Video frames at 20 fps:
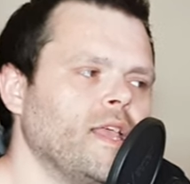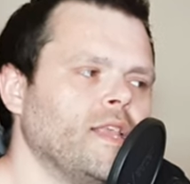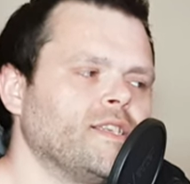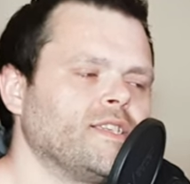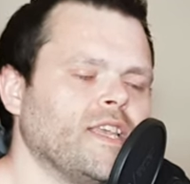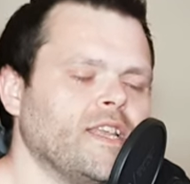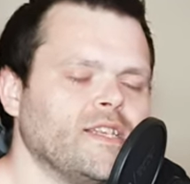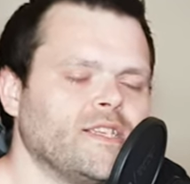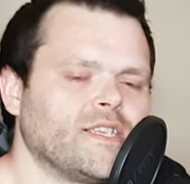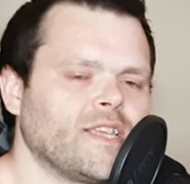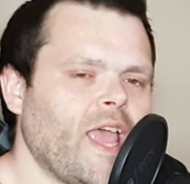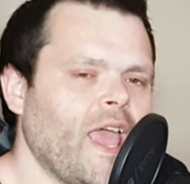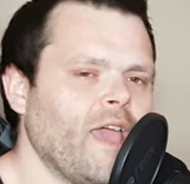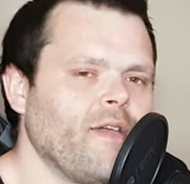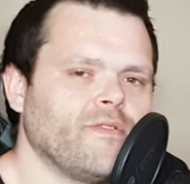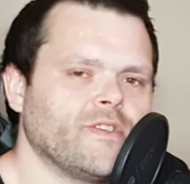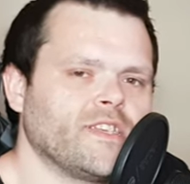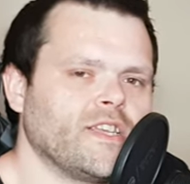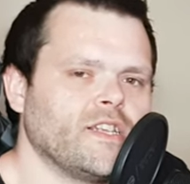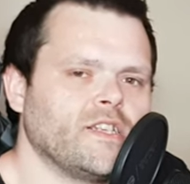since
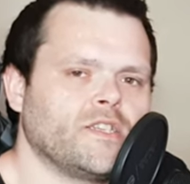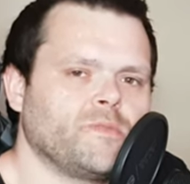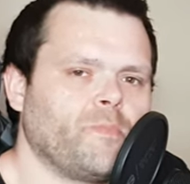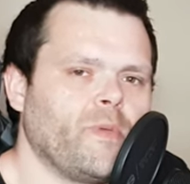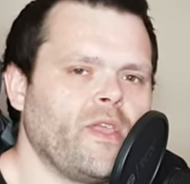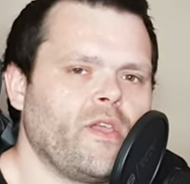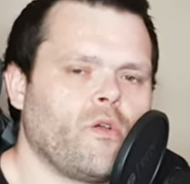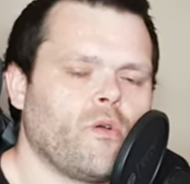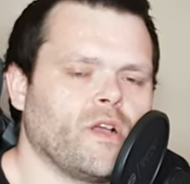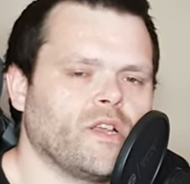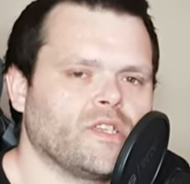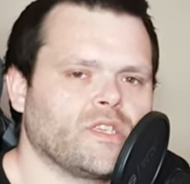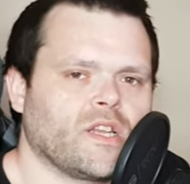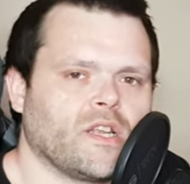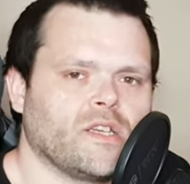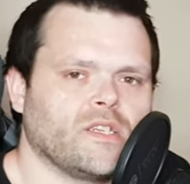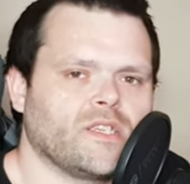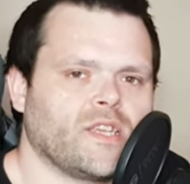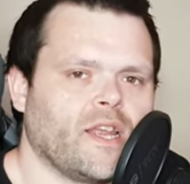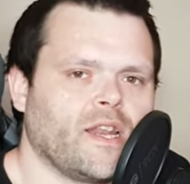ever since Be Quiet
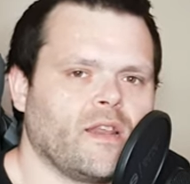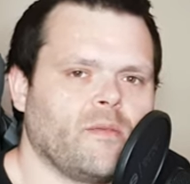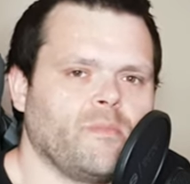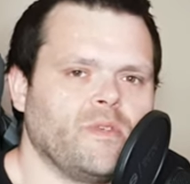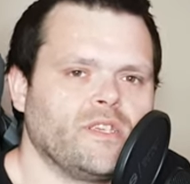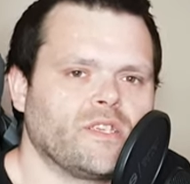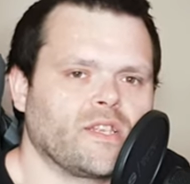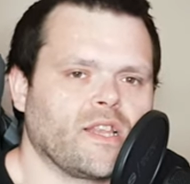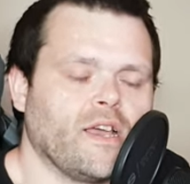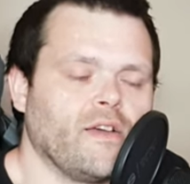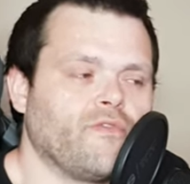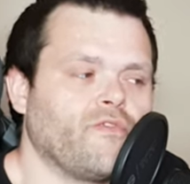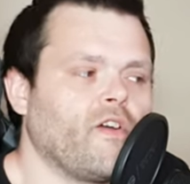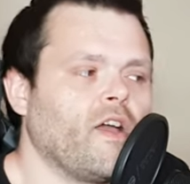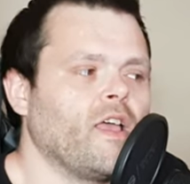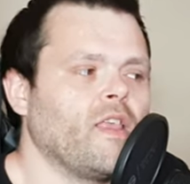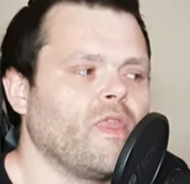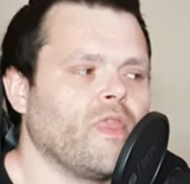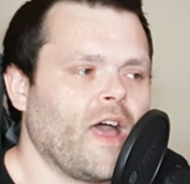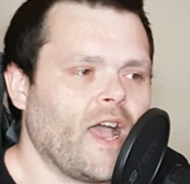started sending me stuff,
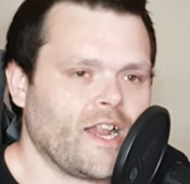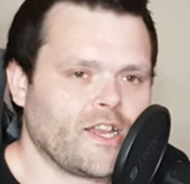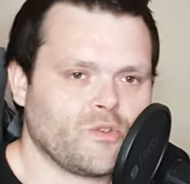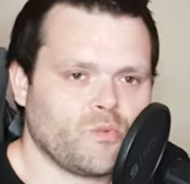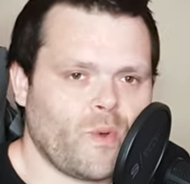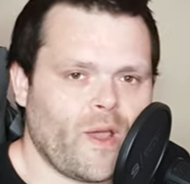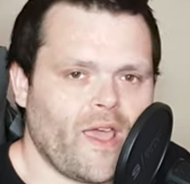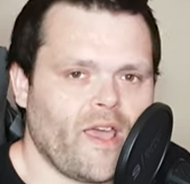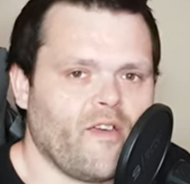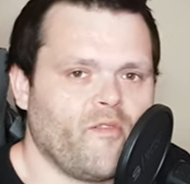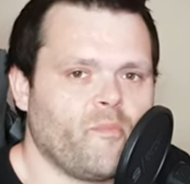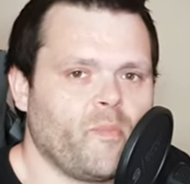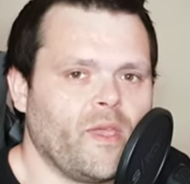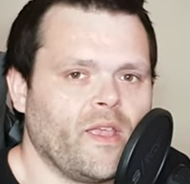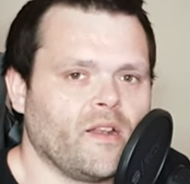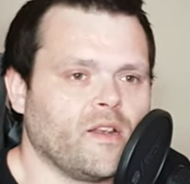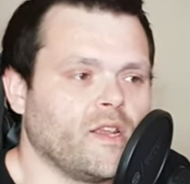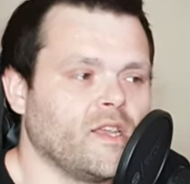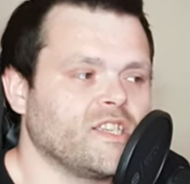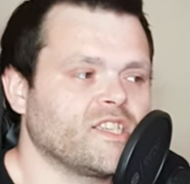that's where I've
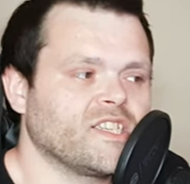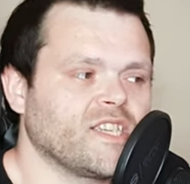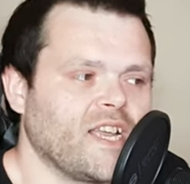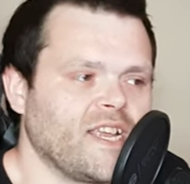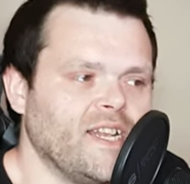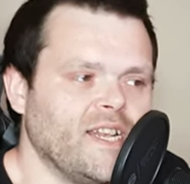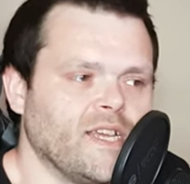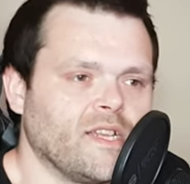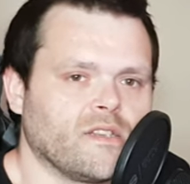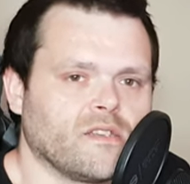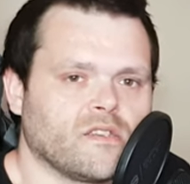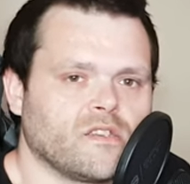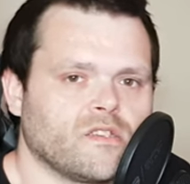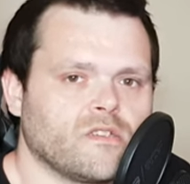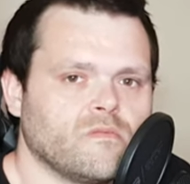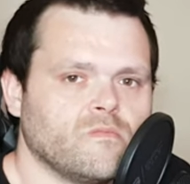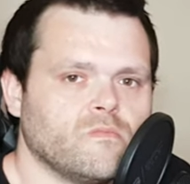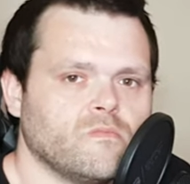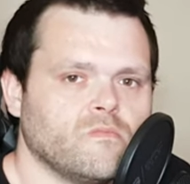been, silence.